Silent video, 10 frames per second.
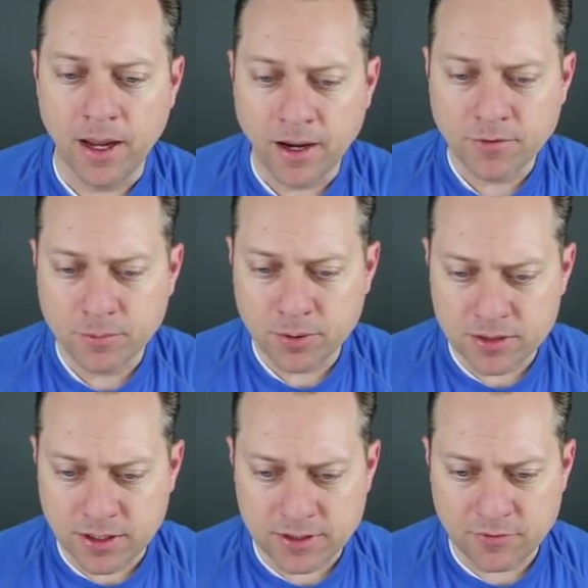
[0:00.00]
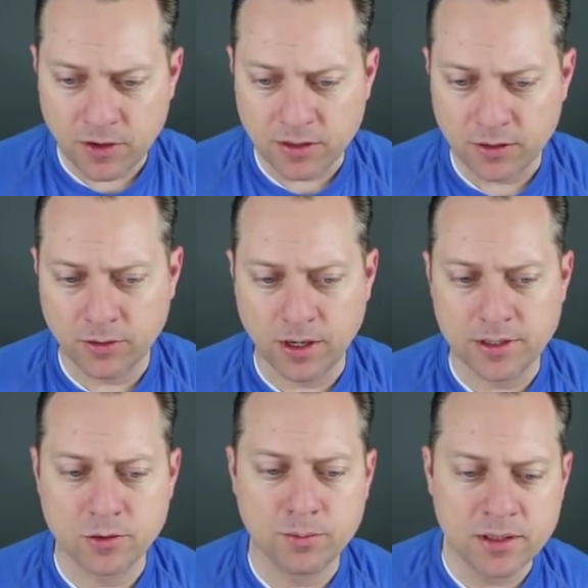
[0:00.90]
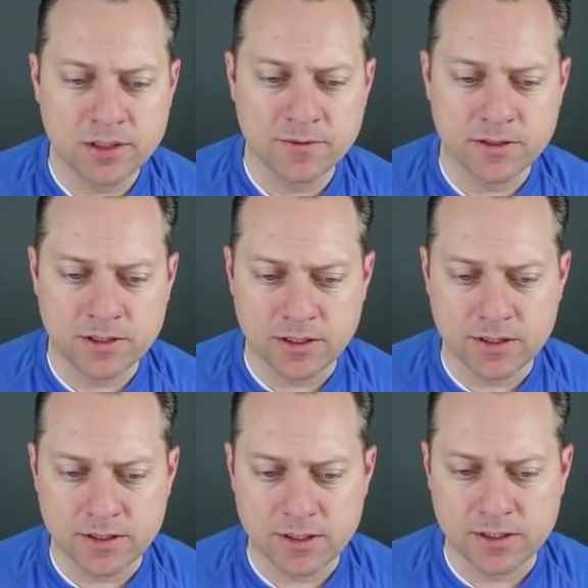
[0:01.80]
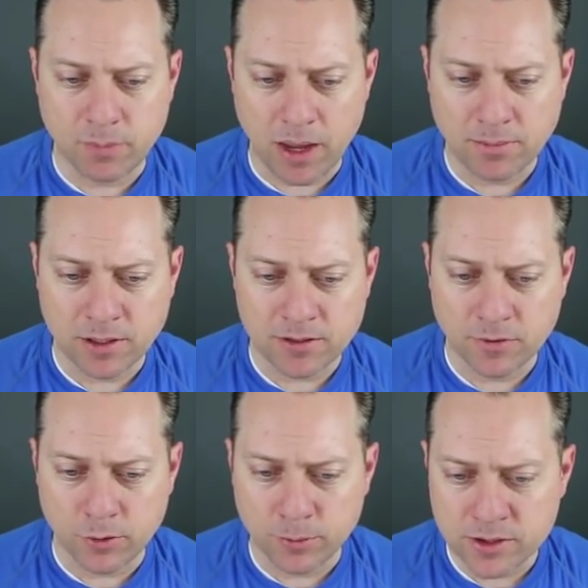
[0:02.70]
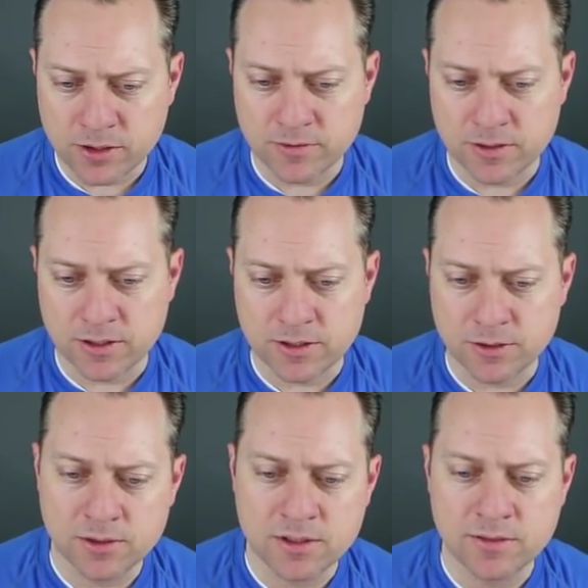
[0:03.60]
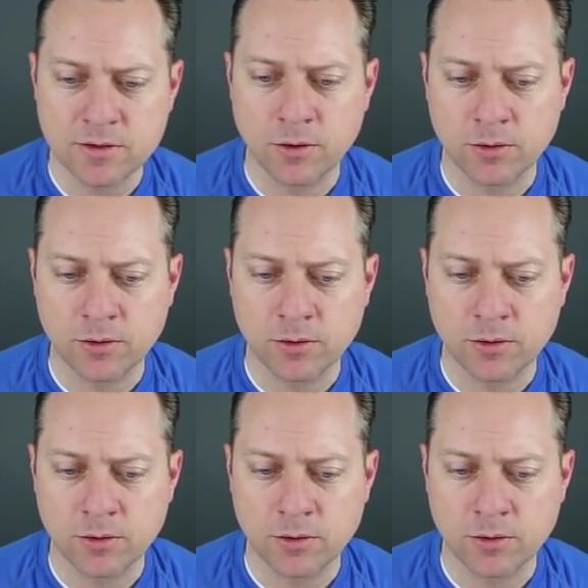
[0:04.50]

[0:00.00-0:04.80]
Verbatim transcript: After a person has faith in Christ, repents of his sins, is baptized for the remission of sins, and receives the